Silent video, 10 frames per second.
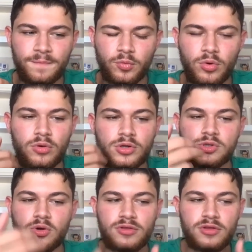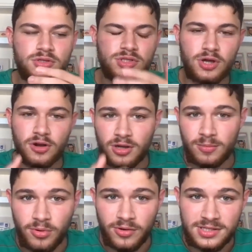what were sort of those turning
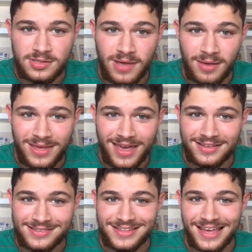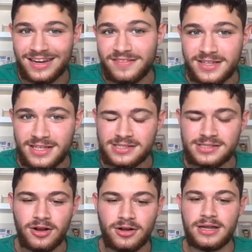points maybe as nfts
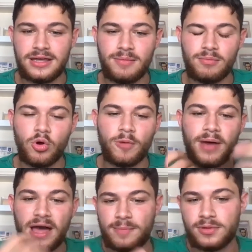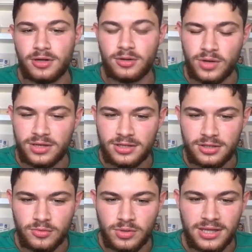started to get more popular and when did
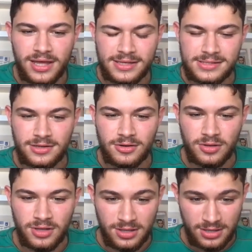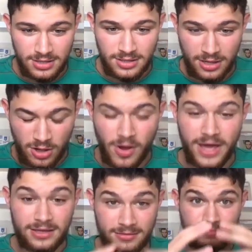you realize you know like oh i
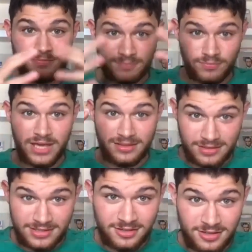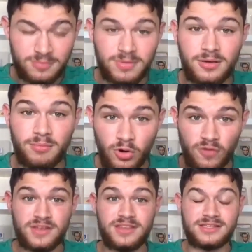can like this could be a
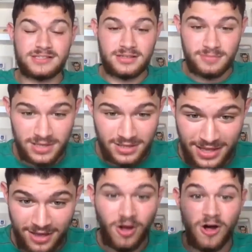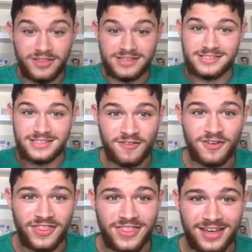movie this can be like all these
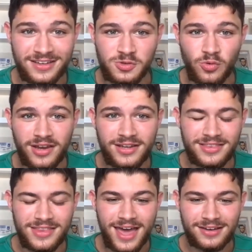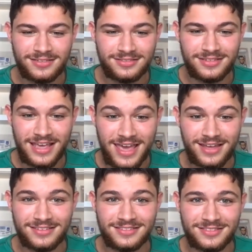different things when did that
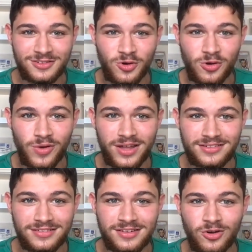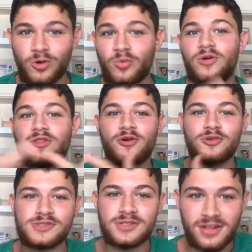hit or when or were
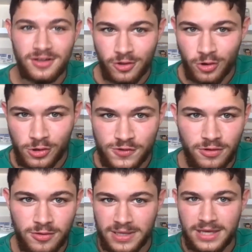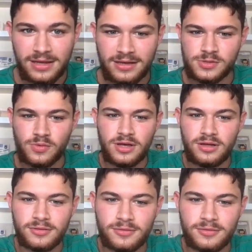those the goals from the beginning as well